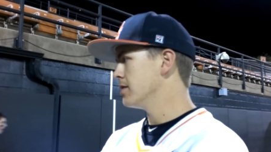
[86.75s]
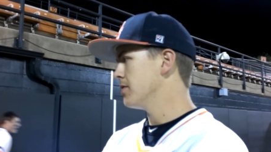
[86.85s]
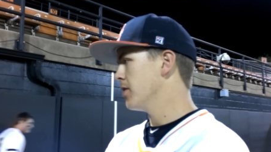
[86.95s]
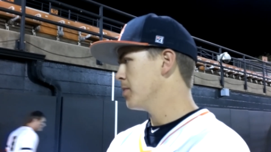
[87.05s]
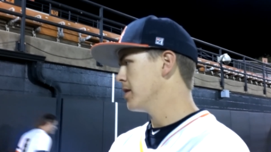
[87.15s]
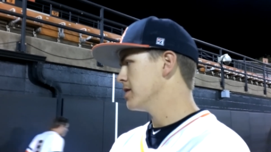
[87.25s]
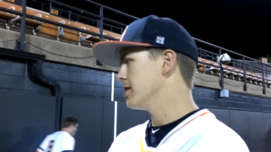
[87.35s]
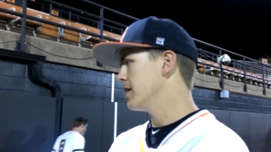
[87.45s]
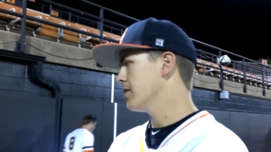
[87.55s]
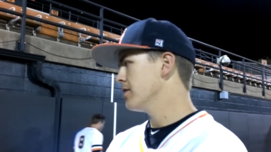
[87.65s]
developing a
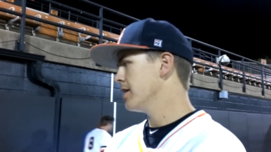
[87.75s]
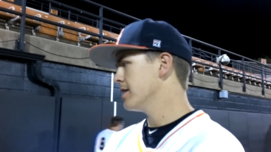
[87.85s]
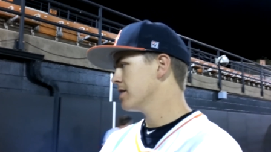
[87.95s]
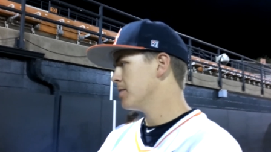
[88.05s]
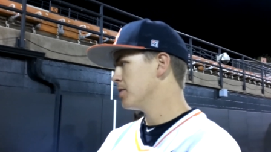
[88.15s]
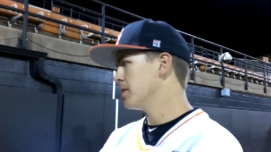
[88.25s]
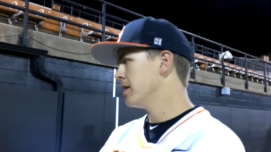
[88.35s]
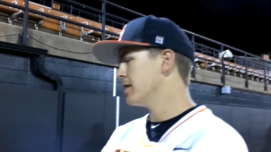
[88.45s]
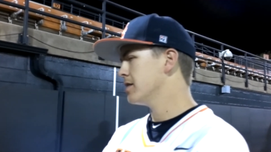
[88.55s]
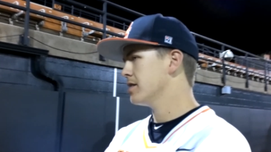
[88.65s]
sinker in the last couple of
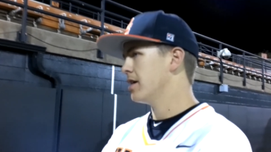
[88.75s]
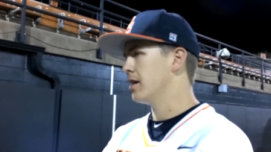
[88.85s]
weeks,